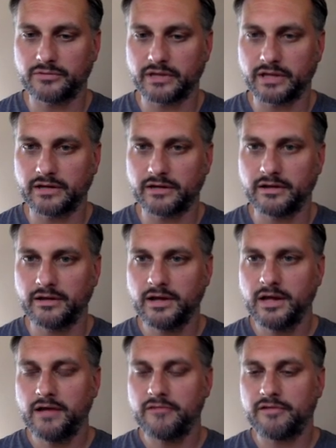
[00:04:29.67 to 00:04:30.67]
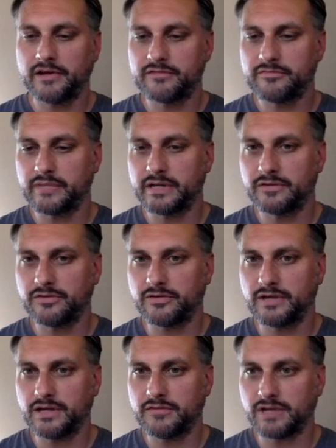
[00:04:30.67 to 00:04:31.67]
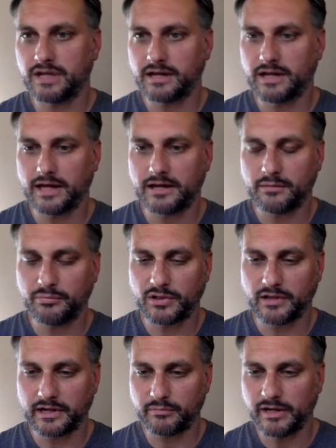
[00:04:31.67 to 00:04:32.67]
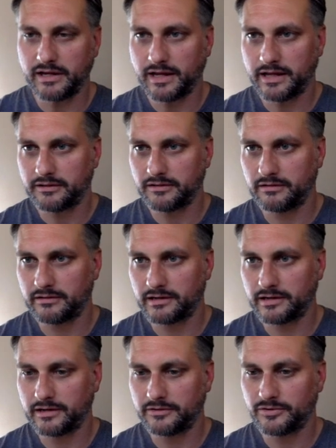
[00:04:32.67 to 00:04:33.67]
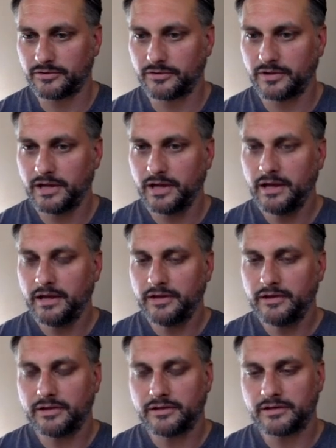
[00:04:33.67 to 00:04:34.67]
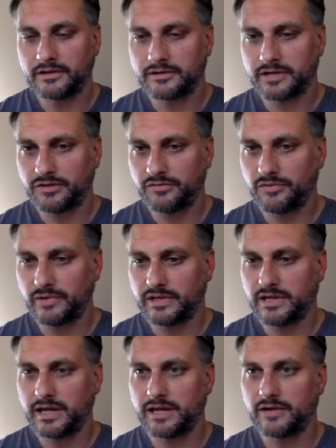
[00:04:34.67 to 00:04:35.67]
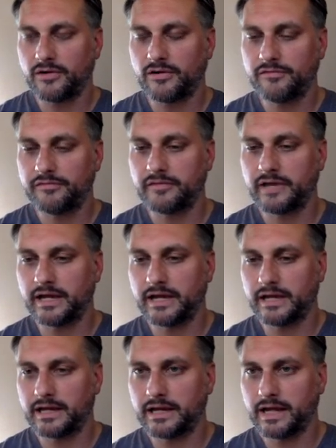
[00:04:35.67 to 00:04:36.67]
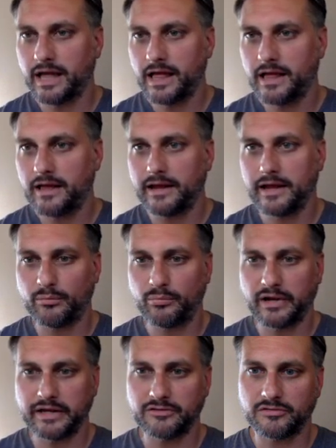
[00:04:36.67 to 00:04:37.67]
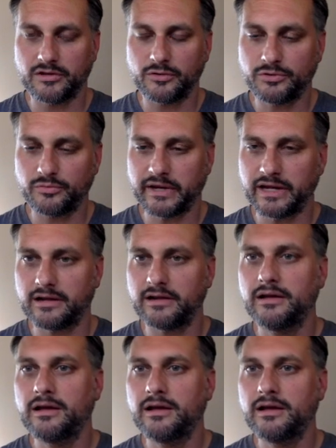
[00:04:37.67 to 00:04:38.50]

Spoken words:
within 5 minutes, even an adept like me has learned how to successfully take off a airplane's nose wheel,